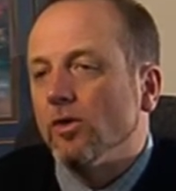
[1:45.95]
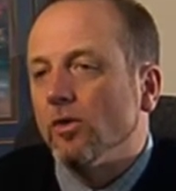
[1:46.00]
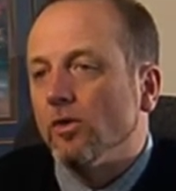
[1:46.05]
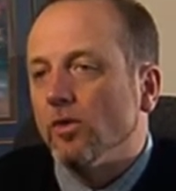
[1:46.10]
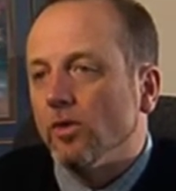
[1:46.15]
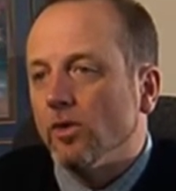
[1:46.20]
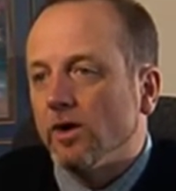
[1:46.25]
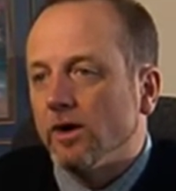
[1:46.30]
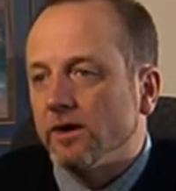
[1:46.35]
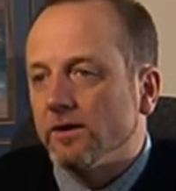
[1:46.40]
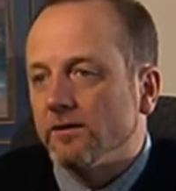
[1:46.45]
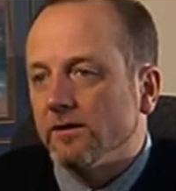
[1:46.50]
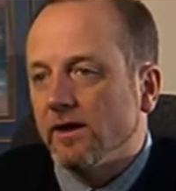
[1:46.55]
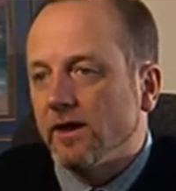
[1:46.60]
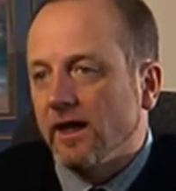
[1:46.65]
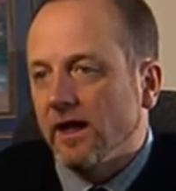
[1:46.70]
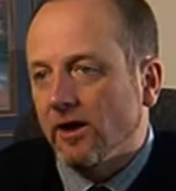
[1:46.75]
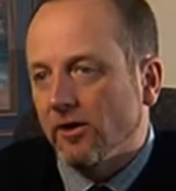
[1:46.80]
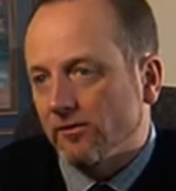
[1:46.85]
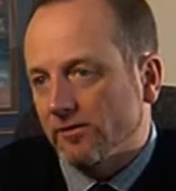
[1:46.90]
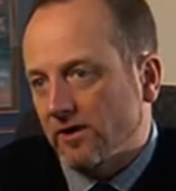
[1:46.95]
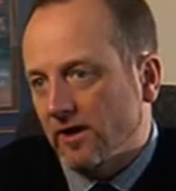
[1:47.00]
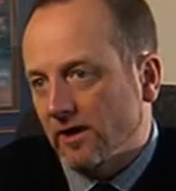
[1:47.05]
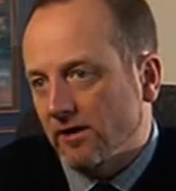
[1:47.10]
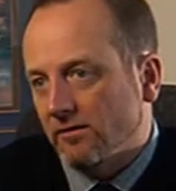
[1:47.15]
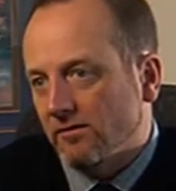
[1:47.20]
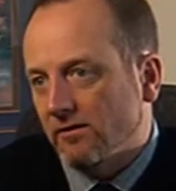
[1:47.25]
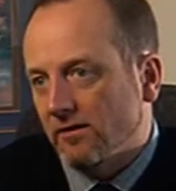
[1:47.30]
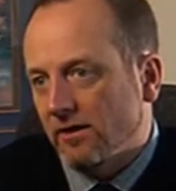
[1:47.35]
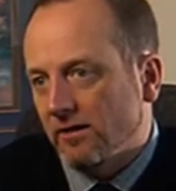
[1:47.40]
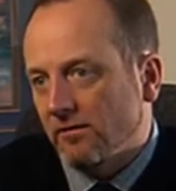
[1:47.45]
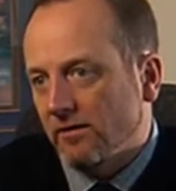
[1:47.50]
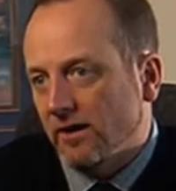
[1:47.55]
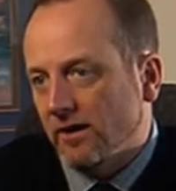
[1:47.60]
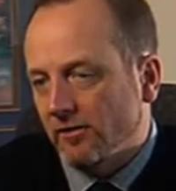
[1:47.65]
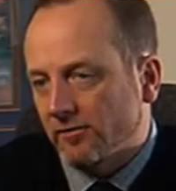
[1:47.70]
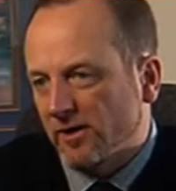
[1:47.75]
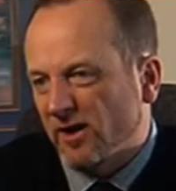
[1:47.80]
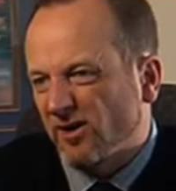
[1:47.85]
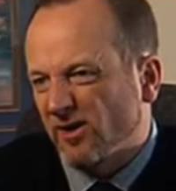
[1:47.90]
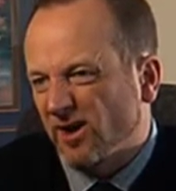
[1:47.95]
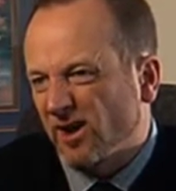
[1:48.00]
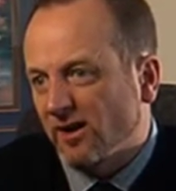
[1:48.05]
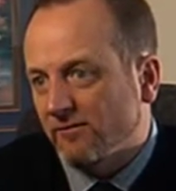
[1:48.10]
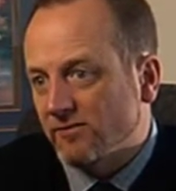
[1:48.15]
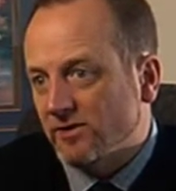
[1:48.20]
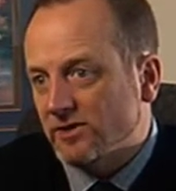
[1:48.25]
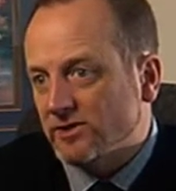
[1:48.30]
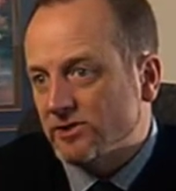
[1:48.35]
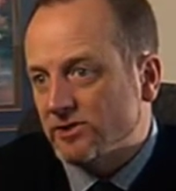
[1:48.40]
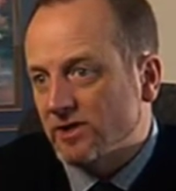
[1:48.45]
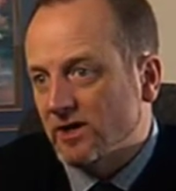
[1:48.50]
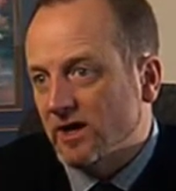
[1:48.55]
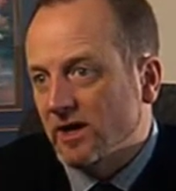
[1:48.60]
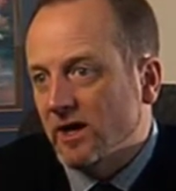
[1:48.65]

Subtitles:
on healthcare coverage.